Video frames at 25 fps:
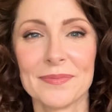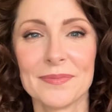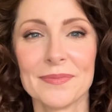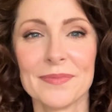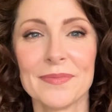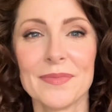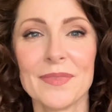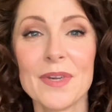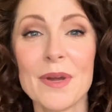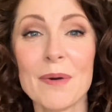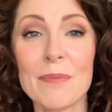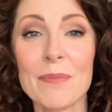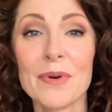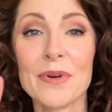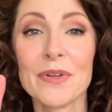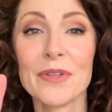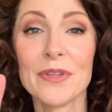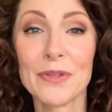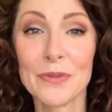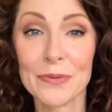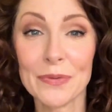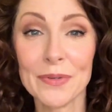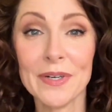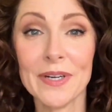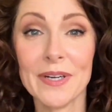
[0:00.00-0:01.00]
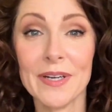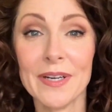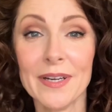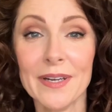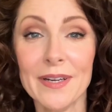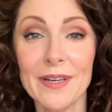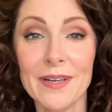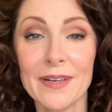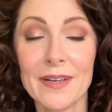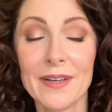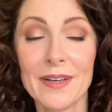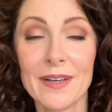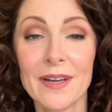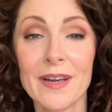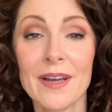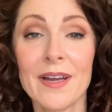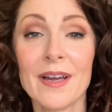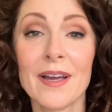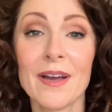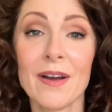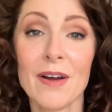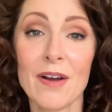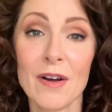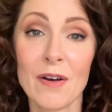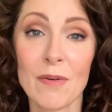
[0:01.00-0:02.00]
Number 3,
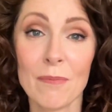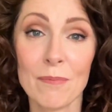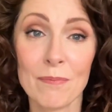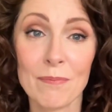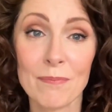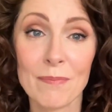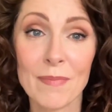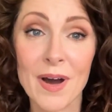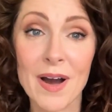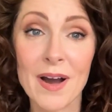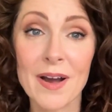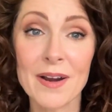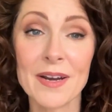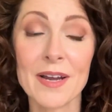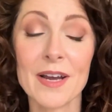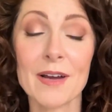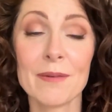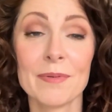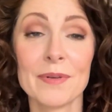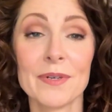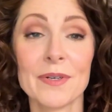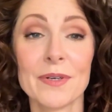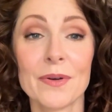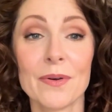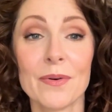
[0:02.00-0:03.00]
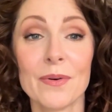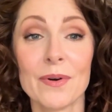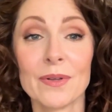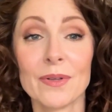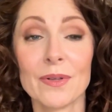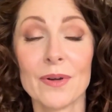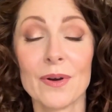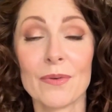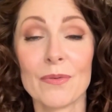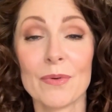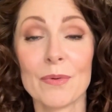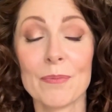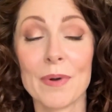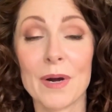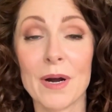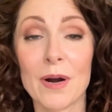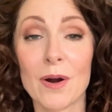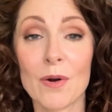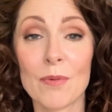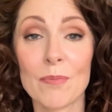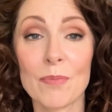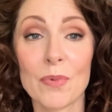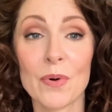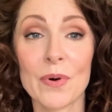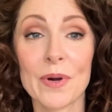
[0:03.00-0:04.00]
mine happened to go along with
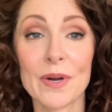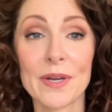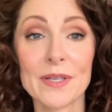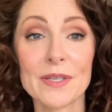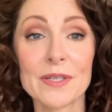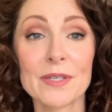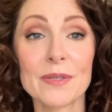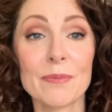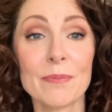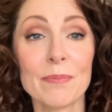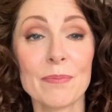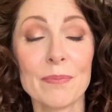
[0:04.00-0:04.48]
PowerPoints,